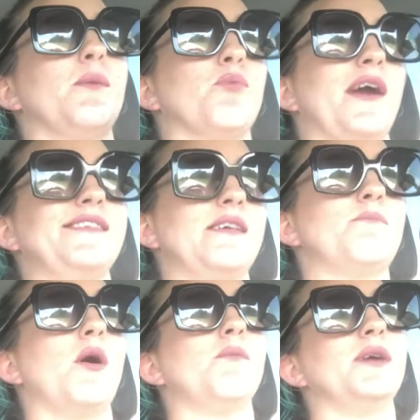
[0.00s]
the present
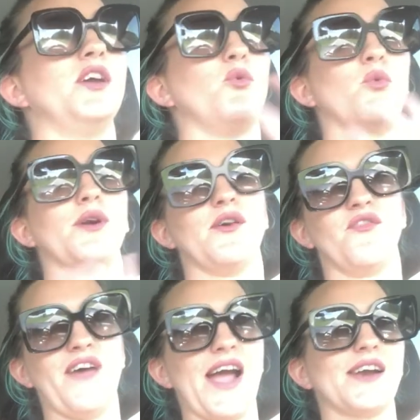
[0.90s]
moment would
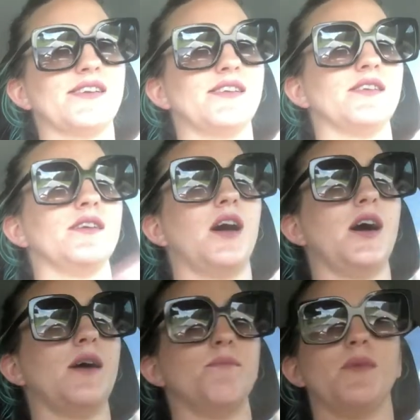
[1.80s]
affect
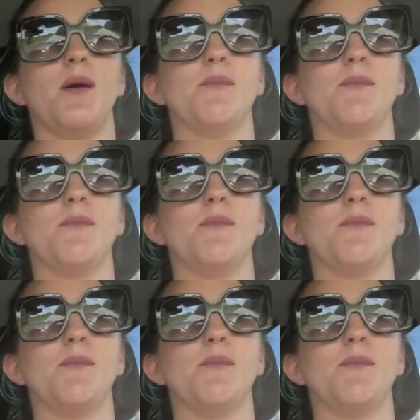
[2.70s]
um, a